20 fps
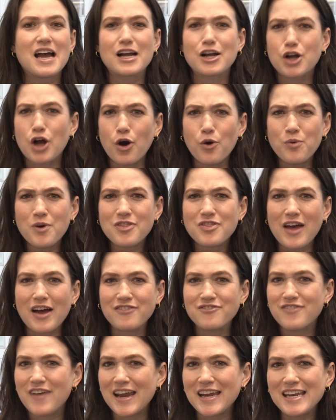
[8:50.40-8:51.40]
go with
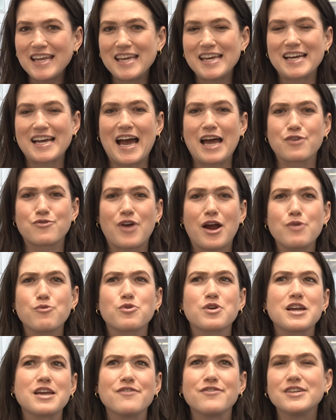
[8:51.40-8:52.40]
that veiny again, right?
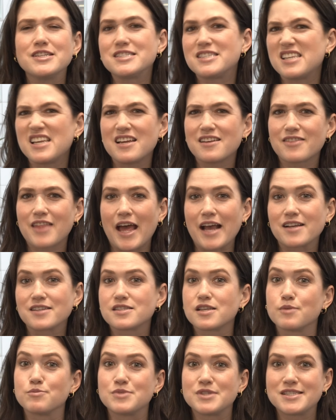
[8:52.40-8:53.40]
We're even seeing like
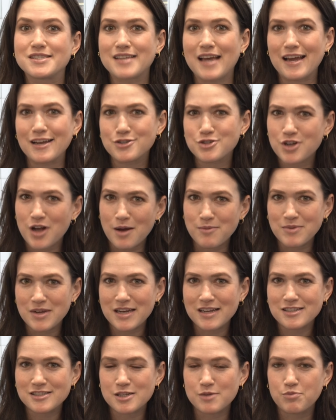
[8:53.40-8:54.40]
some sage
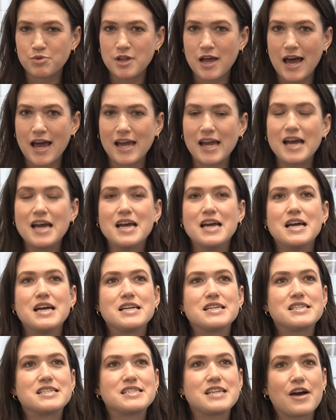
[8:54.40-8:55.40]
coming into play.
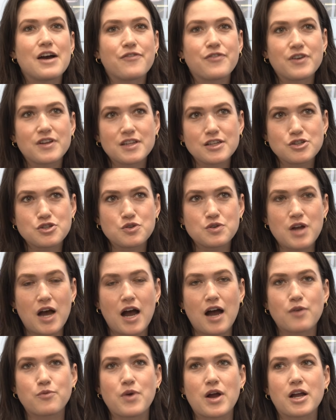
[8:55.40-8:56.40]
Definitely do
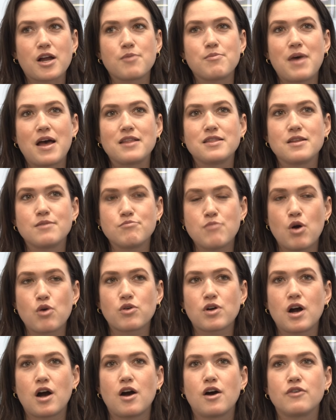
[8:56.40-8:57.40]
not recommend the
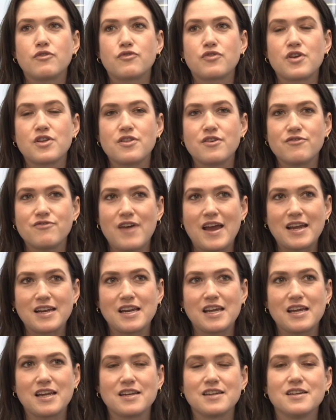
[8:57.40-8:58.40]
mocha for the
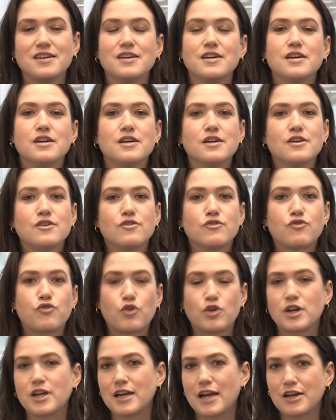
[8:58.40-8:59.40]
veining.
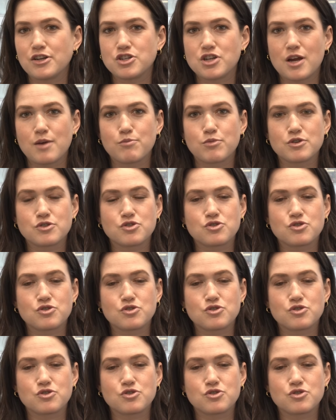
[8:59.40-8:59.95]
49 Chambers